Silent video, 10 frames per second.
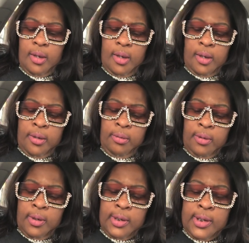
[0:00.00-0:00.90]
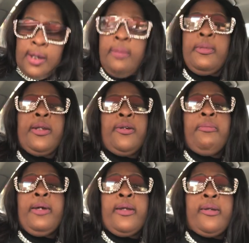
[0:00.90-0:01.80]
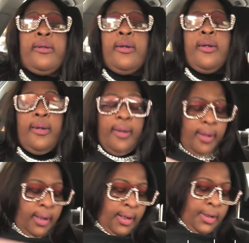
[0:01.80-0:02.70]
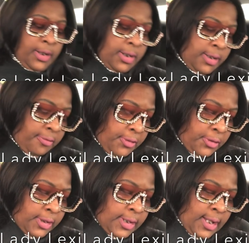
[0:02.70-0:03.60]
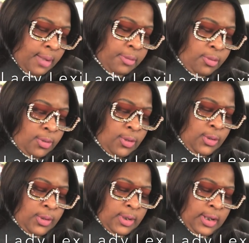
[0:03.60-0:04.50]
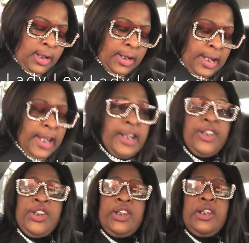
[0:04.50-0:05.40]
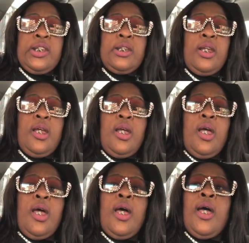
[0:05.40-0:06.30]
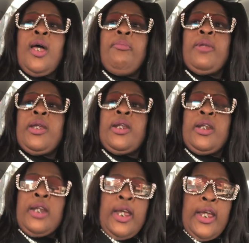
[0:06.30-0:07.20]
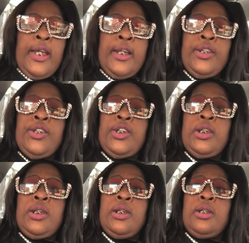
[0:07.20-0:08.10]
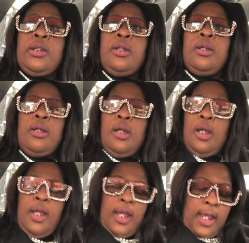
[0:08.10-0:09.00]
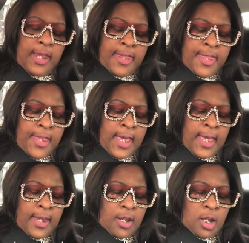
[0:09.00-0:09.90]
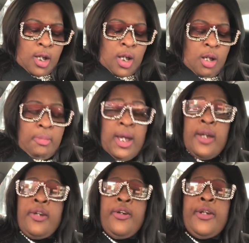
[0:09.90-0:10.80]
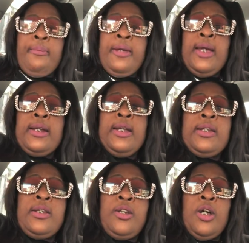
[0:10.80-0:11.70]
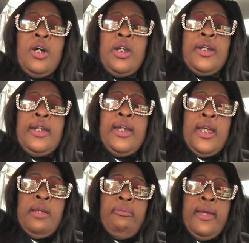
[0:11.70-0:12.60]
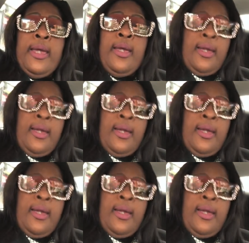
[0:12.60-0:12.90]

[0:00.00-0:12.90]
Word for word: you couldn't tell me no better. And this is the first time you all in ages. I mean ages that um, I carried a bag that's a non-name bag.